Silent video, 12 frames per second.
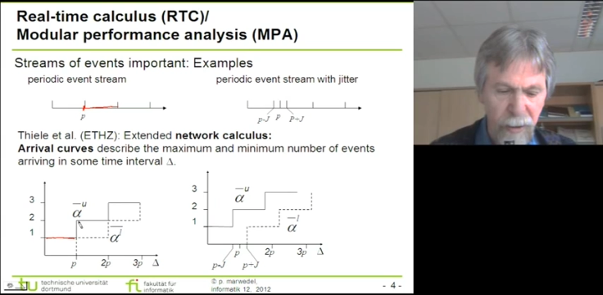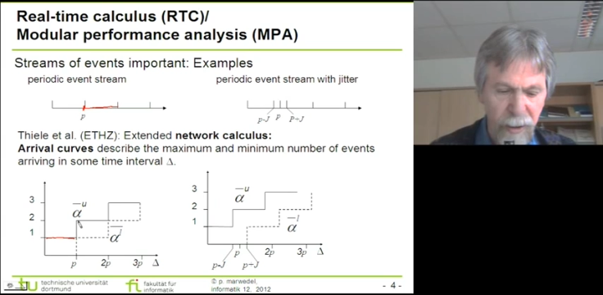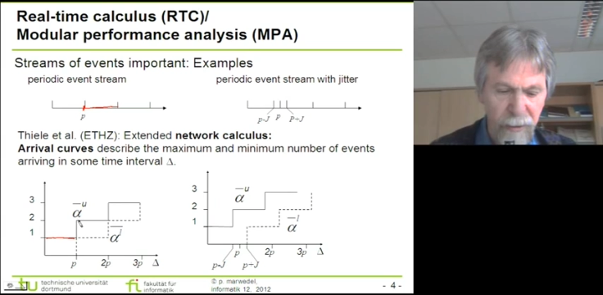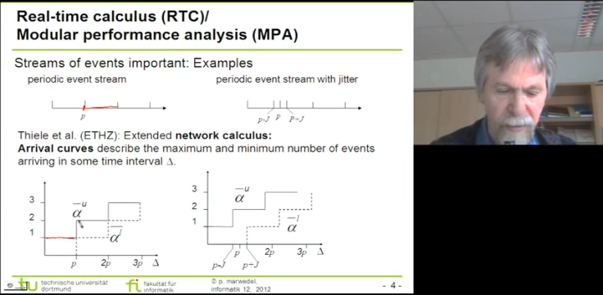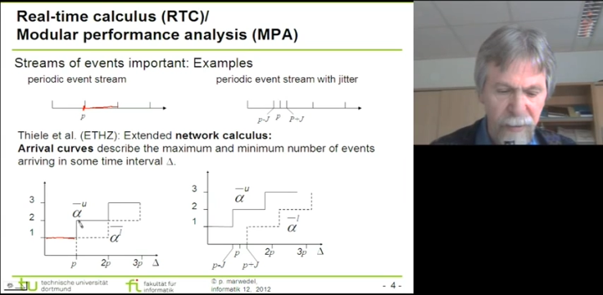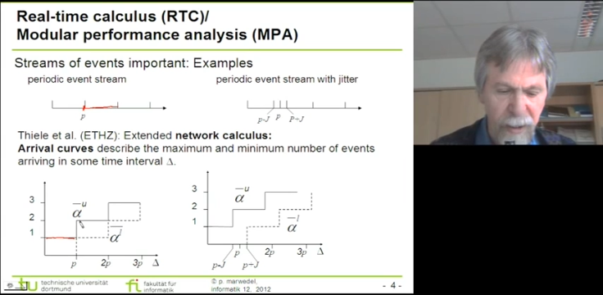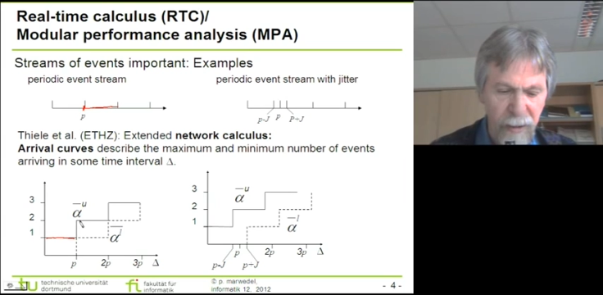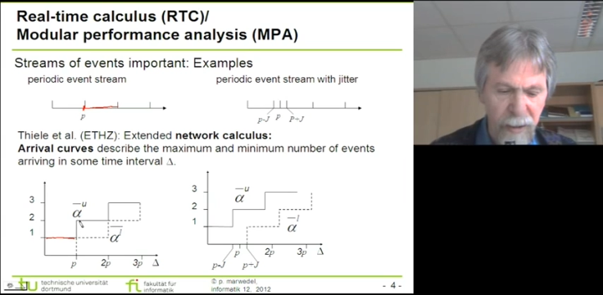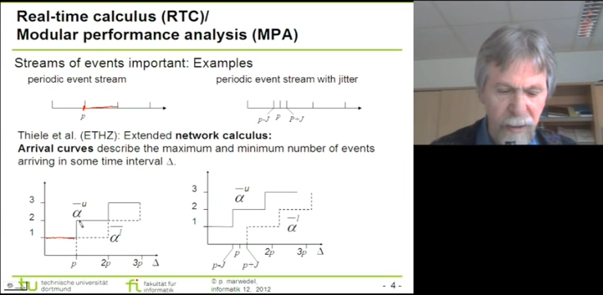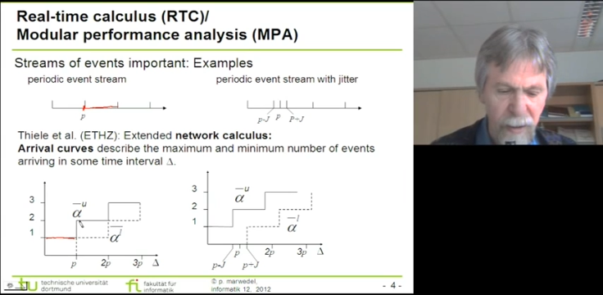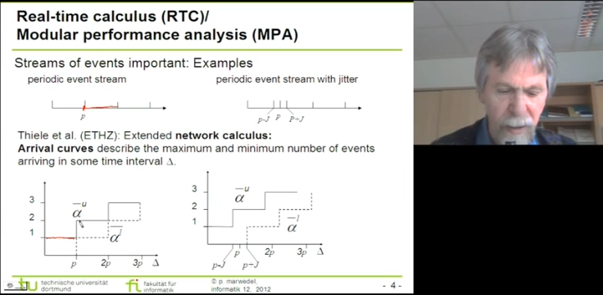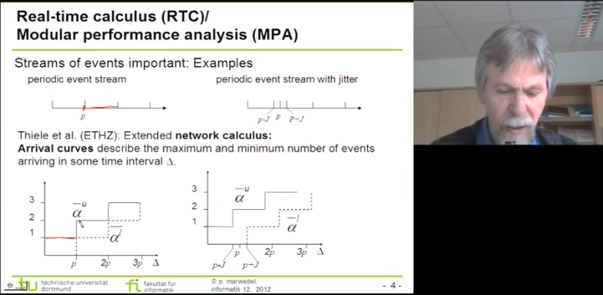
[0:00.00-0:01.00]

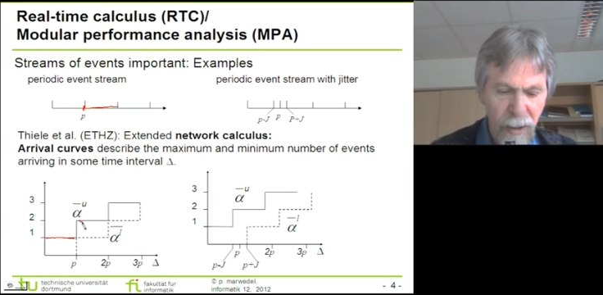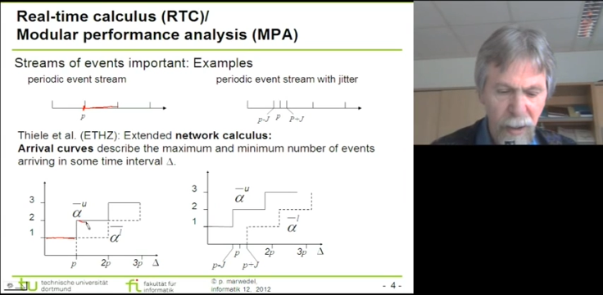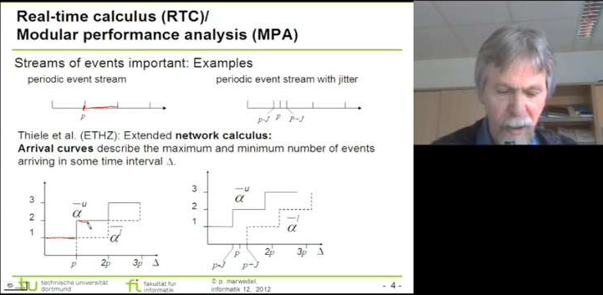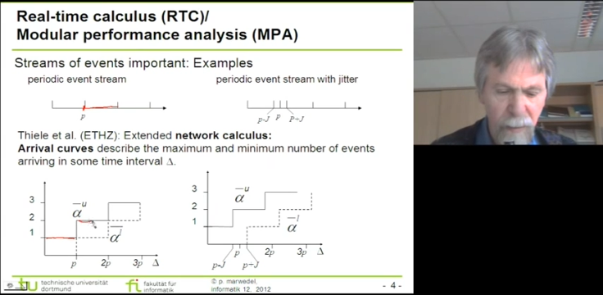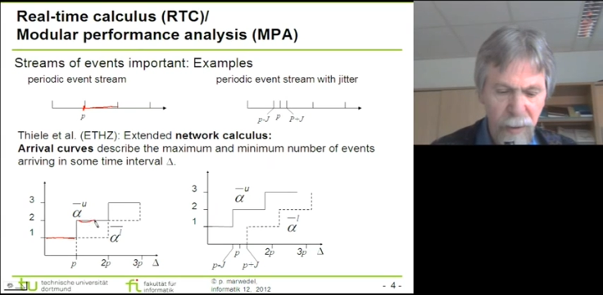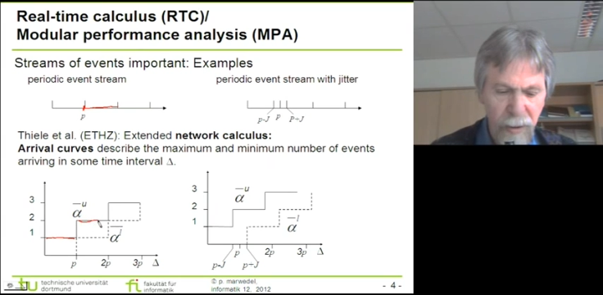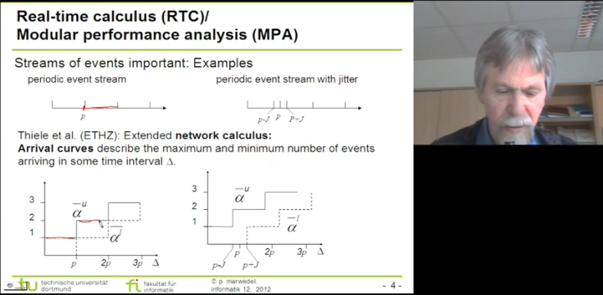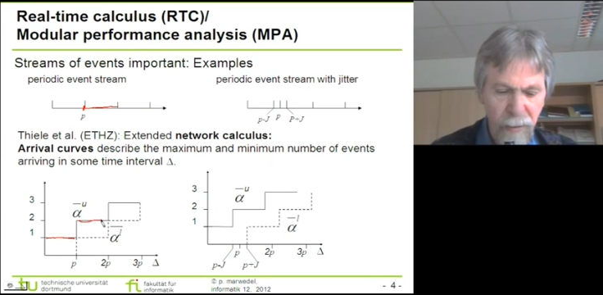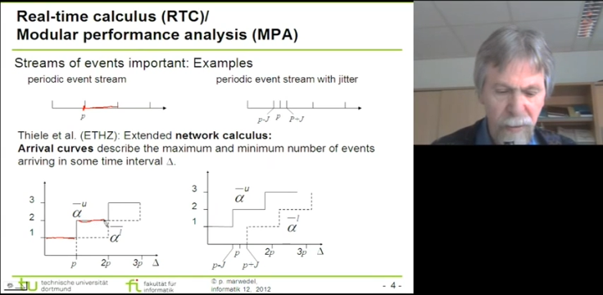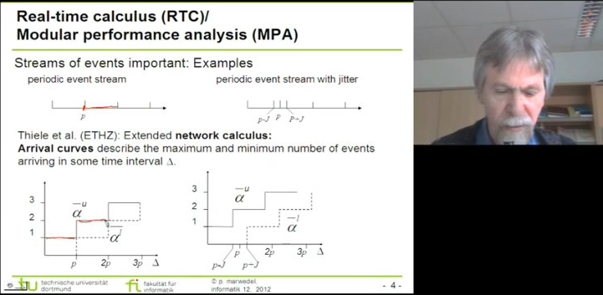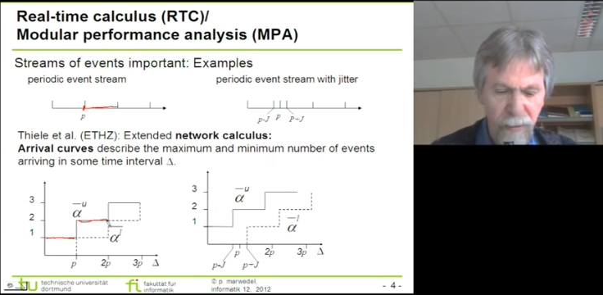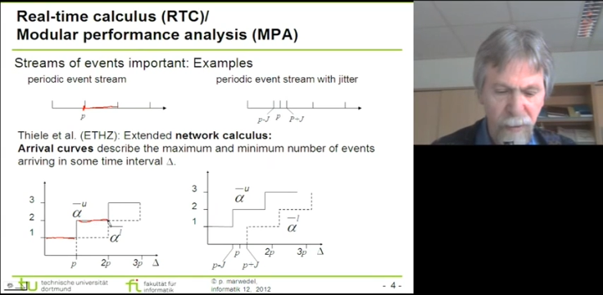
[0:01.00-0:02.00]
exactly p
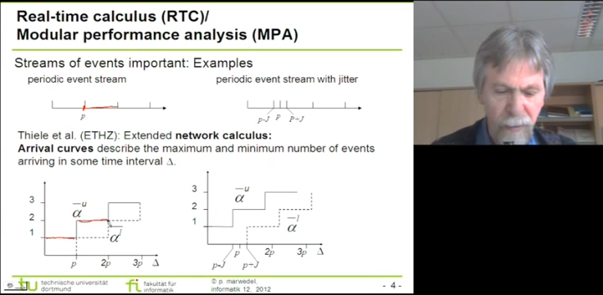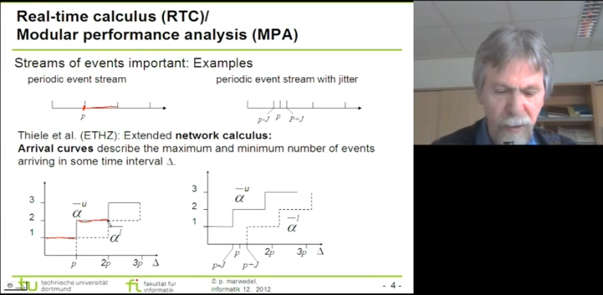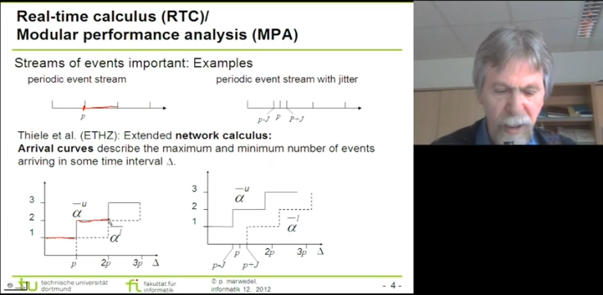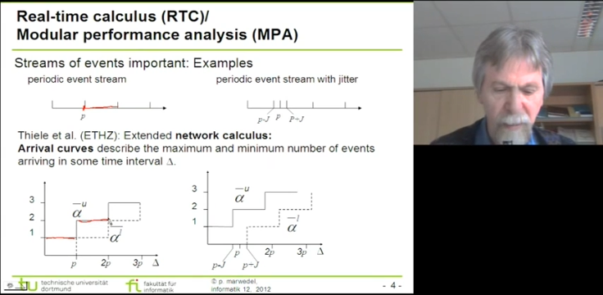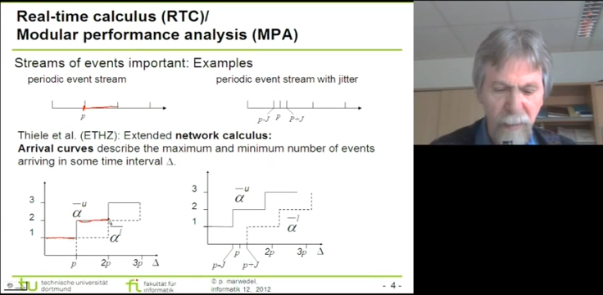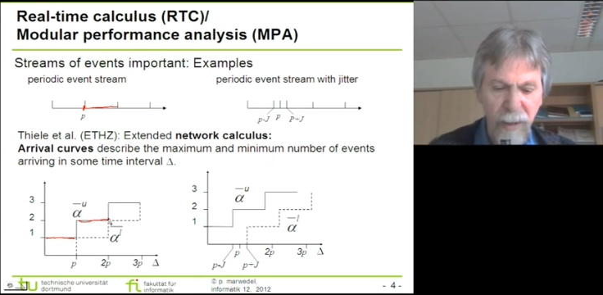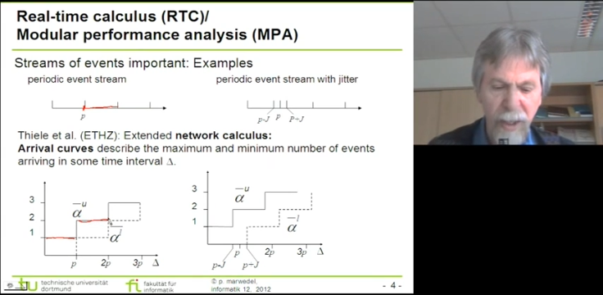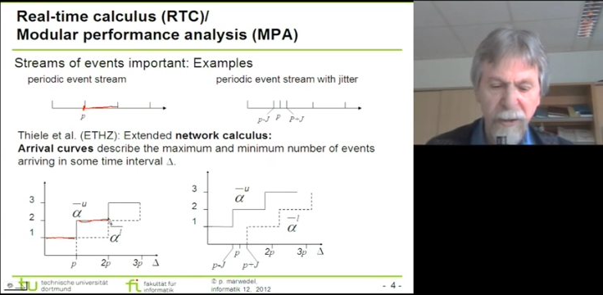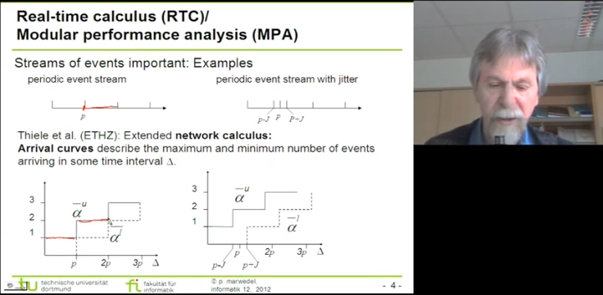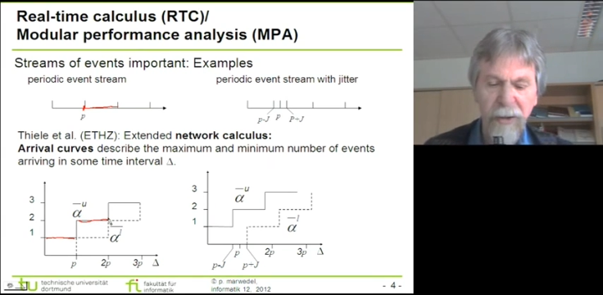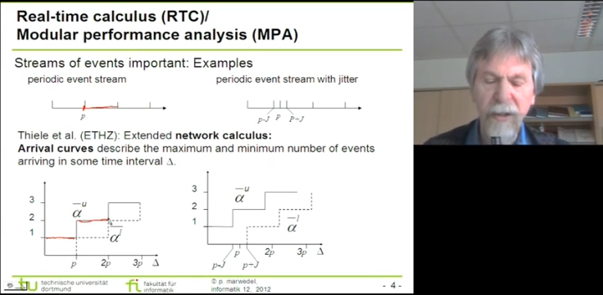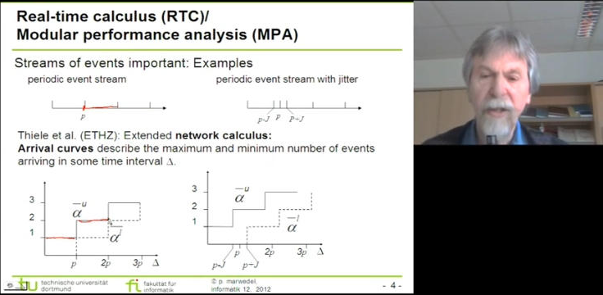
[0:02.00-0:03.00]
units of time
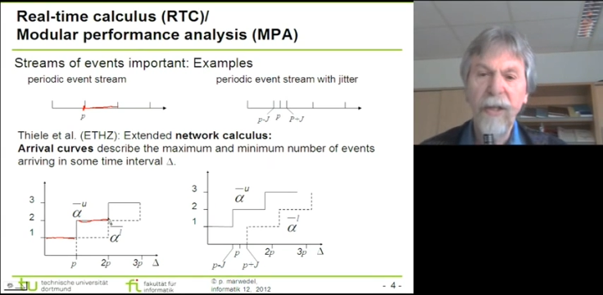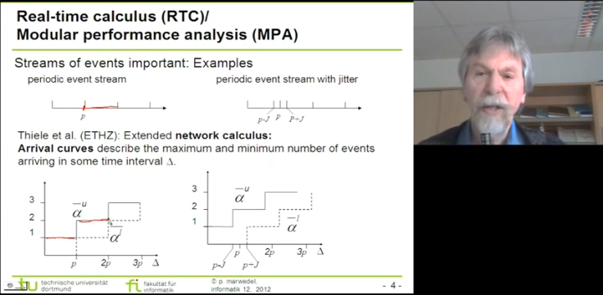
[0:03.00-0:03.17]
later.